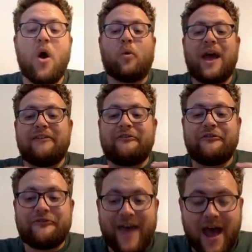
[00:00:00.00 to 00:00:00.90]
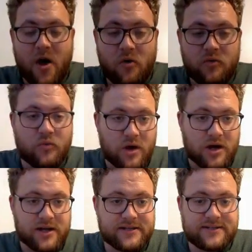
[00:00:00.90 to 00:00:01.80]
What I found
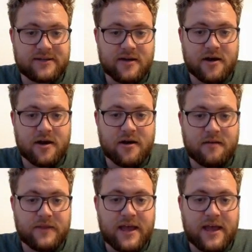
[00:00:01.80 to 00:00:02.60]
was, um,